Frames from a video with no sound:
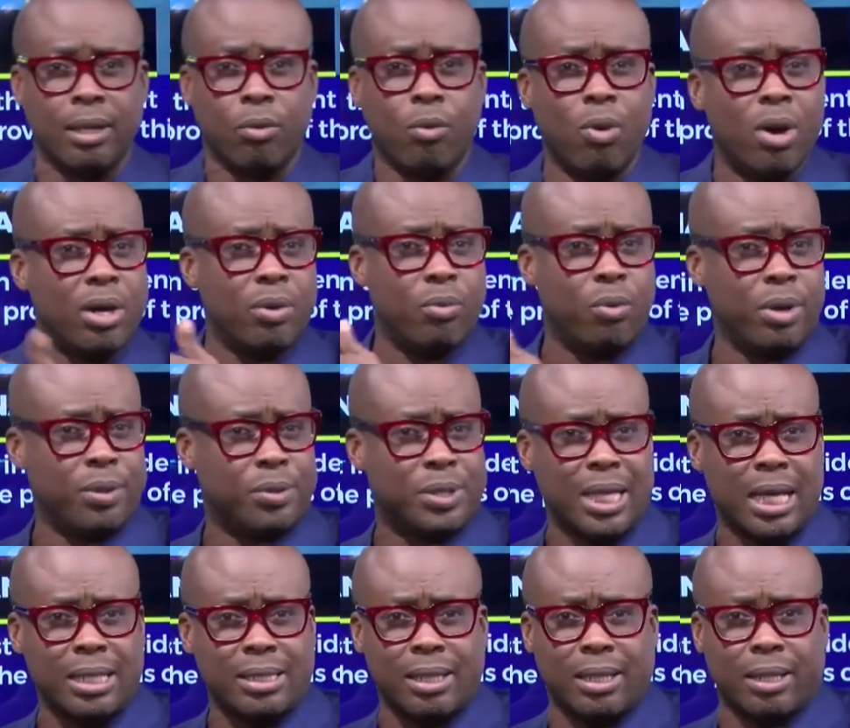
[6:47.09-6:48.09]
When we
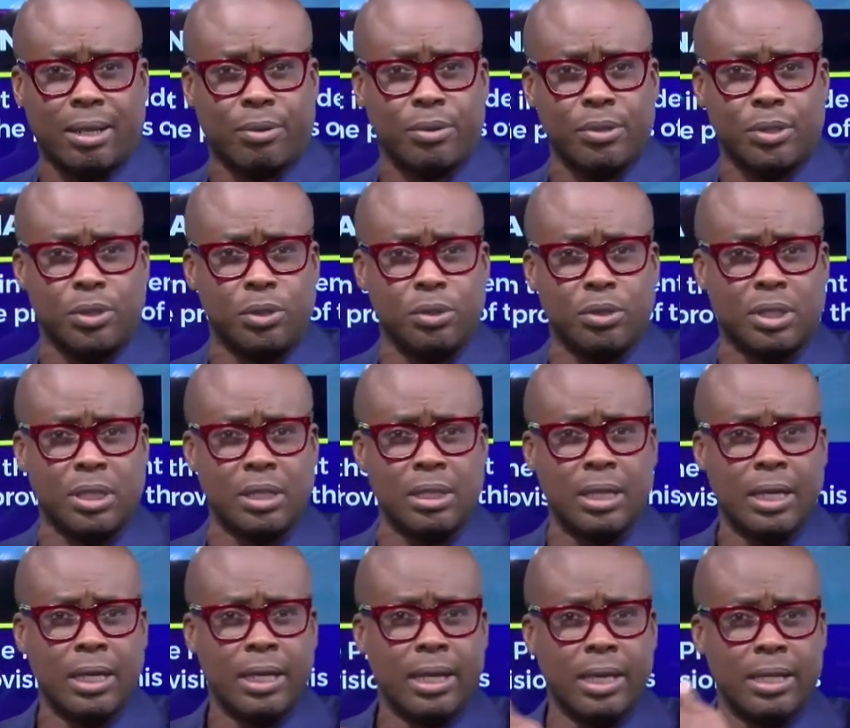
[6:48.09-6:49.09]
started the constitution
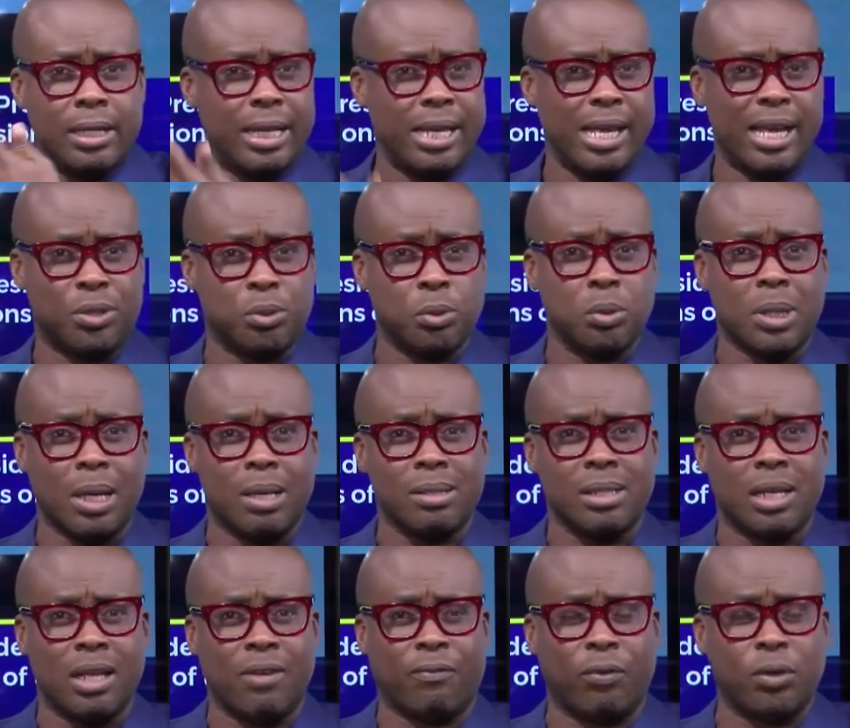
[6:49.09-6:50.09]
in the year
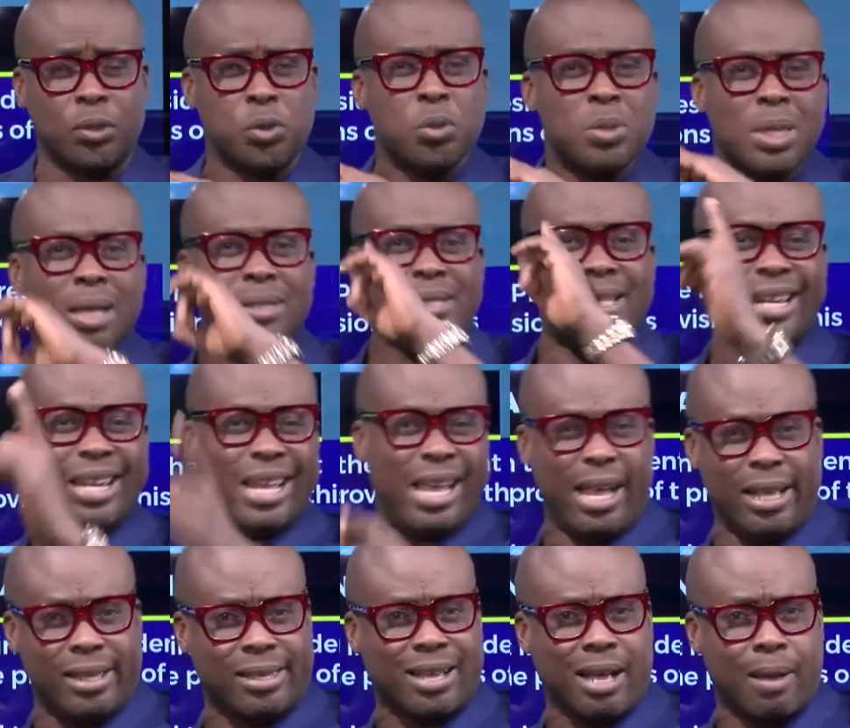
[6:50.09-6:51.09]
2004,
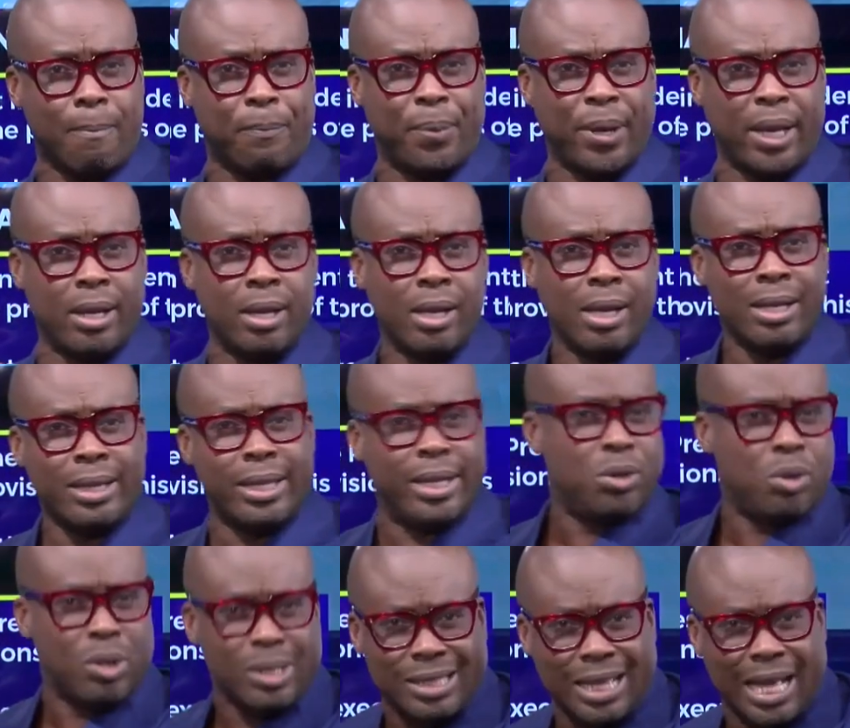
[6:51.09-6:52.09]
2008 campaign did
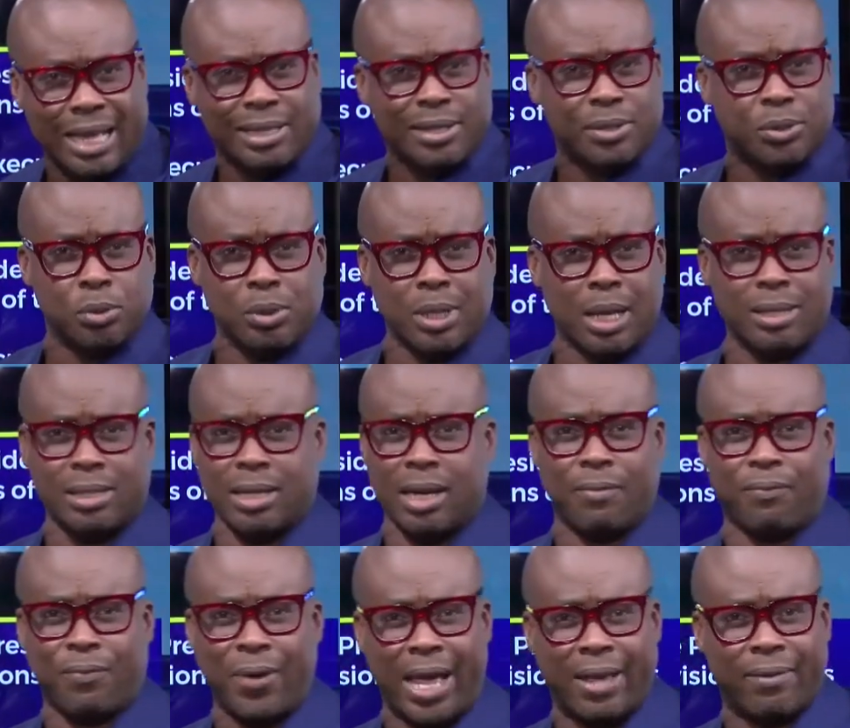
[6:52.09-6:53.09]
not start in
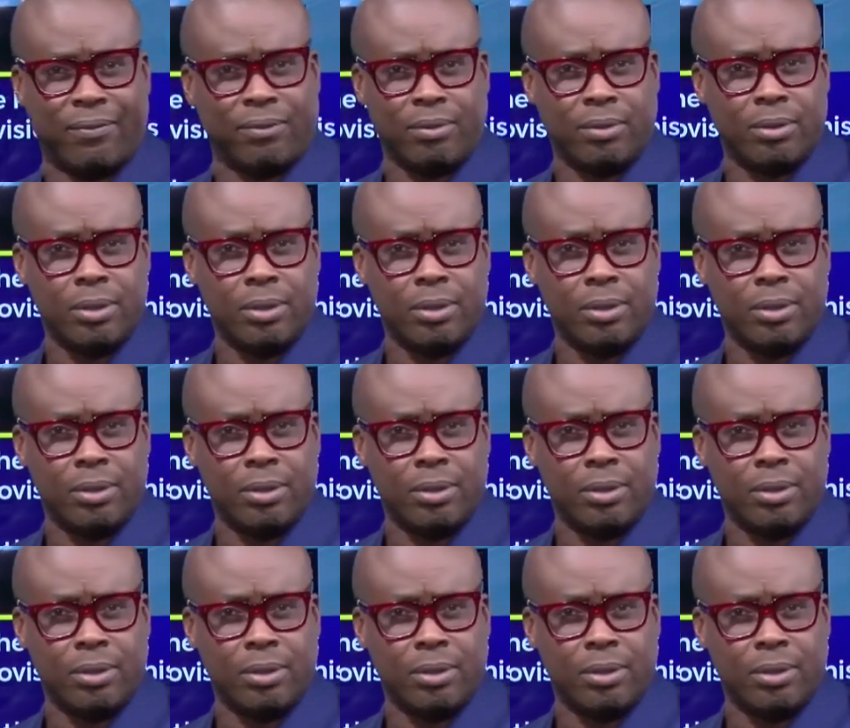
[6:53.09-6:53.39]
2005.